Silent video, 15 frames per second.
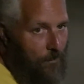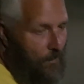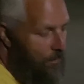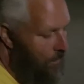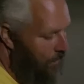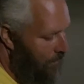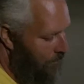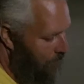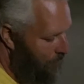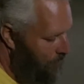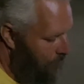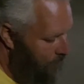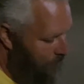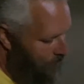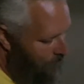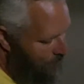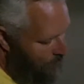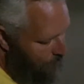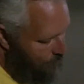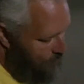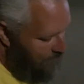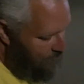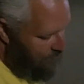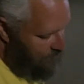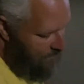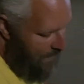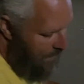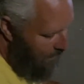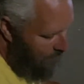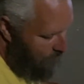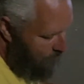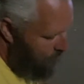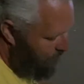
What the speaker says: You know, it's not